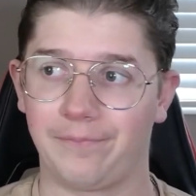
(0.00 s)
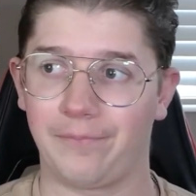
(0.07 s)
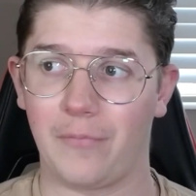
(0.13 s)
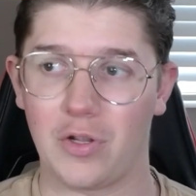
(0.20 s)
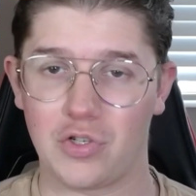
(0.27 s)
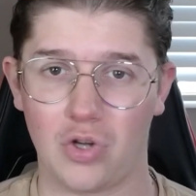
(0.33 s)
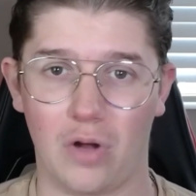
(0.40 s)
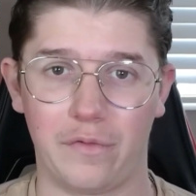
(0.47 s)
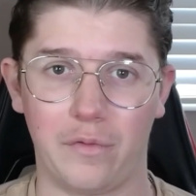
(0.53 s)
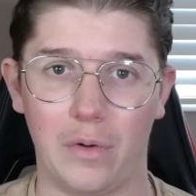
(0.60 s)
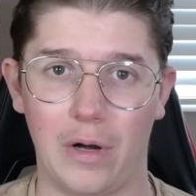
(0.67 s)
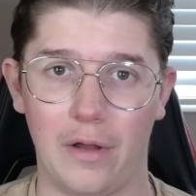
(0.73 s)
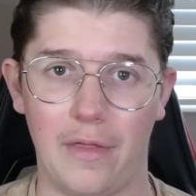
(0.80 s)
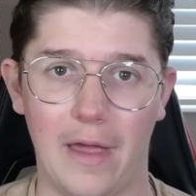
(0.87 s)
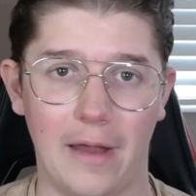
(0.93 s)
software
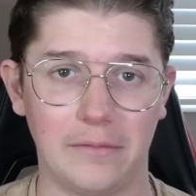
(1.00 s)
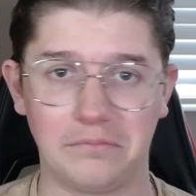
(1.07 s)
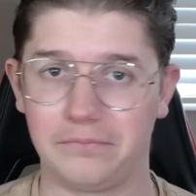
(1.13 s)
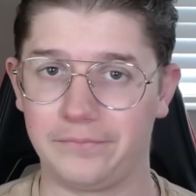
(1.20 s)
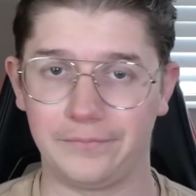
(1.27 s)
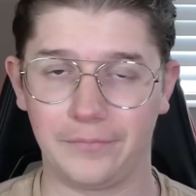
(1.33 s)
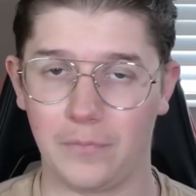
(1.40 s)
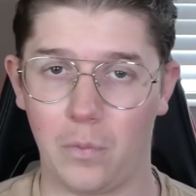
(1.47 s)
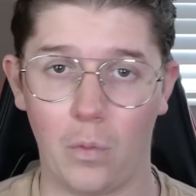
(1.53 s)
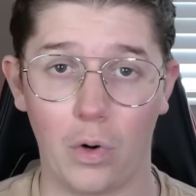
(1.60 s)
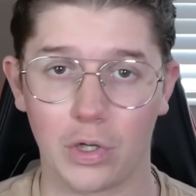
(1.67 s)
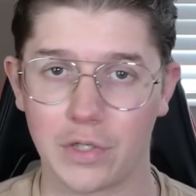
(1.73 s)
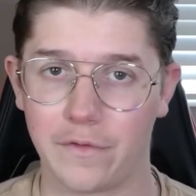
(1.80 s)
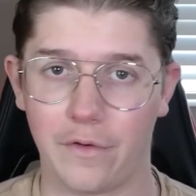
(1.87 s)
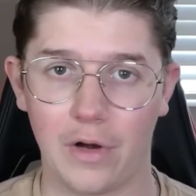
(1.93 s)
that works
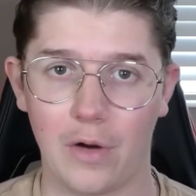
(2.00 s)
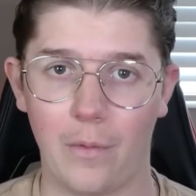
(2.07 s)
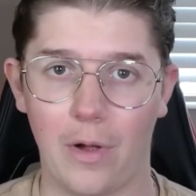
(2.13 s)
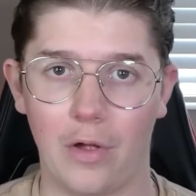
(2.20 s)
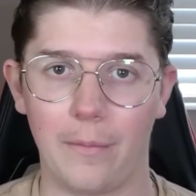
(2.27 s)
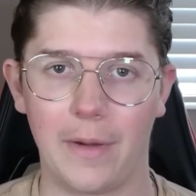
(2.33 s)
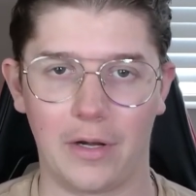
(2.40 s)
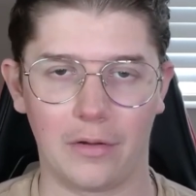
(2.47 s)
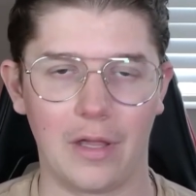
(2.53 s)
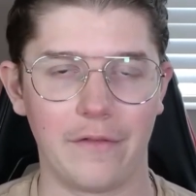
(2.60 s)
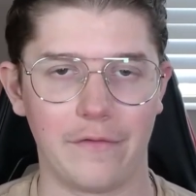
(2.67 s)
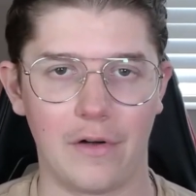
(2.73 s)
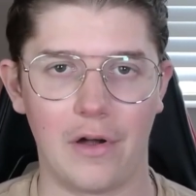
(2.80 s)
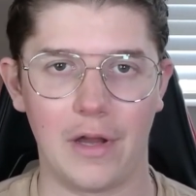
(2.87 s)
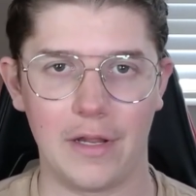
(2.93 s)
very well, make your life
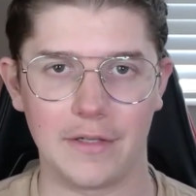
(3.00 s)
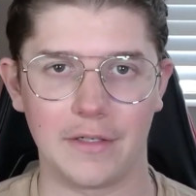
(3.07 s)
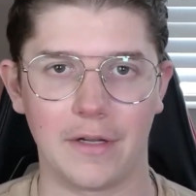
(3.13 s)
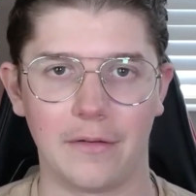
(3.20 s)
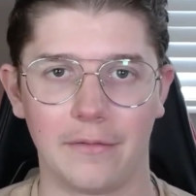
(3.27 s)
very easy.